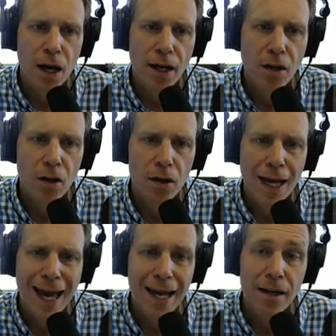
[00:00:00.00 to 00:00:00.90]
I could
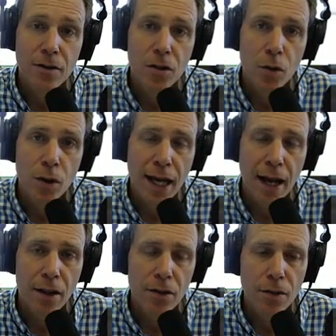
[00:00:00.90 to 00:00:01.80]
add it to a
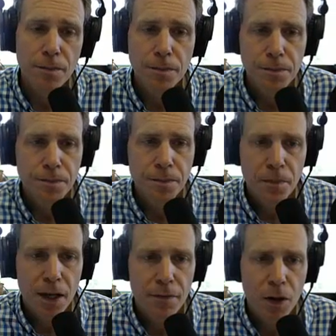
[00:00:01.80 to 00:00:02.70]
calendar
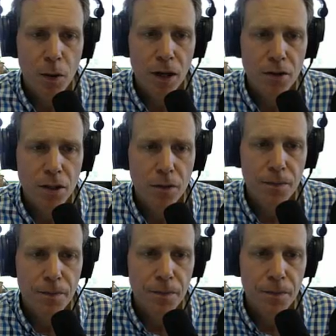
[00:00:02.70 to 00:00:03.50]
if I wanted to.